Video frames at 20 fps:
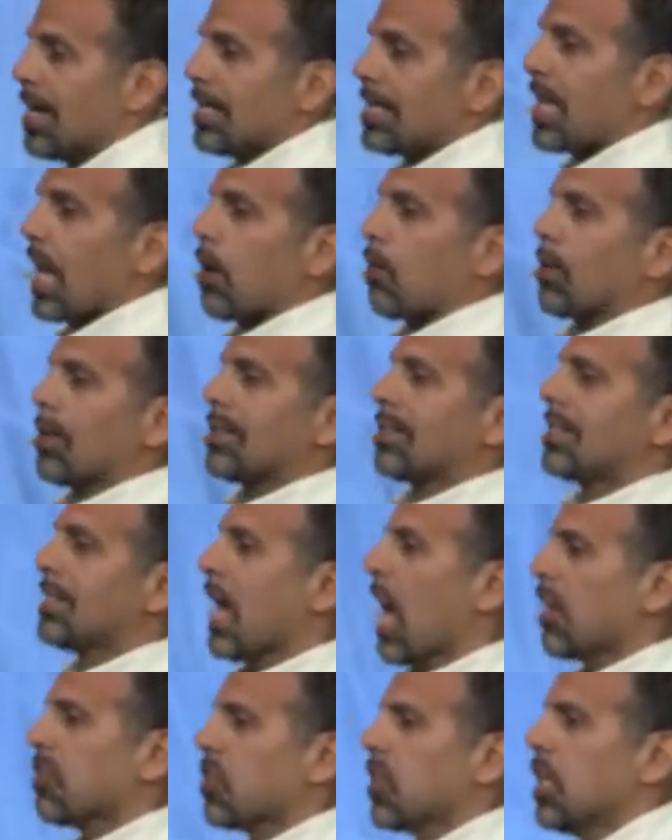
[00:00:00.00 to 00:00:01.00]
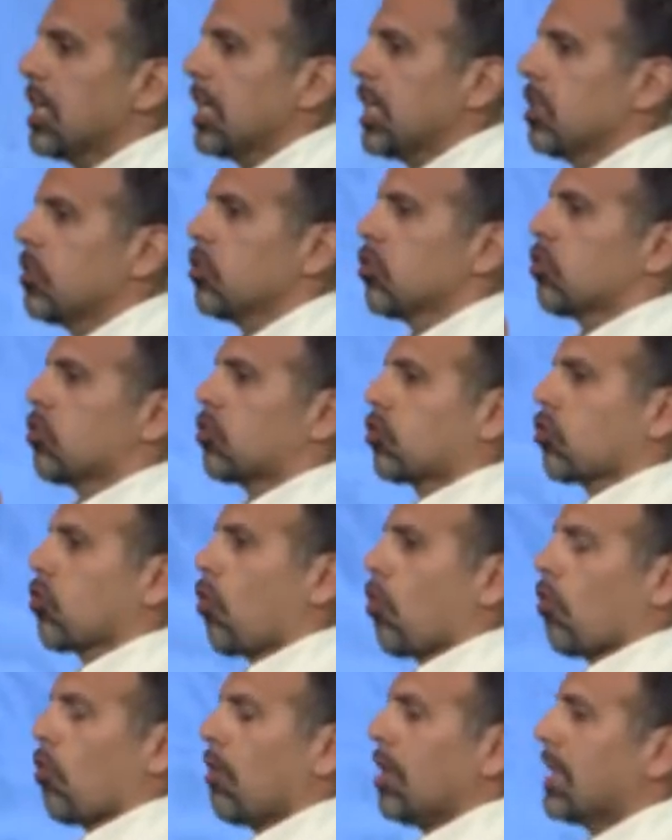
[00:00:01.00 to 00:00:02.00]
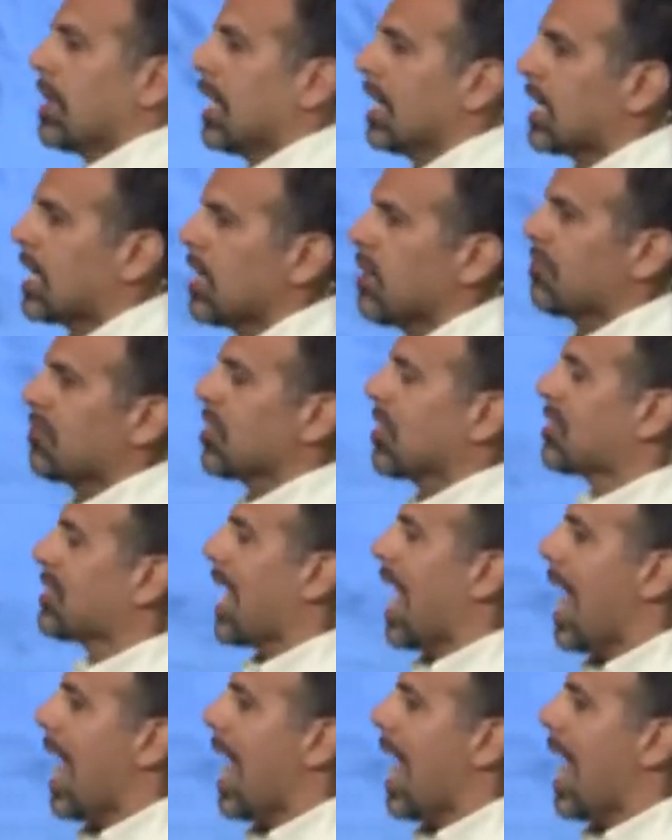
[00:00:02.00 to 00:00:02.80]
There is nothing in the story that gives us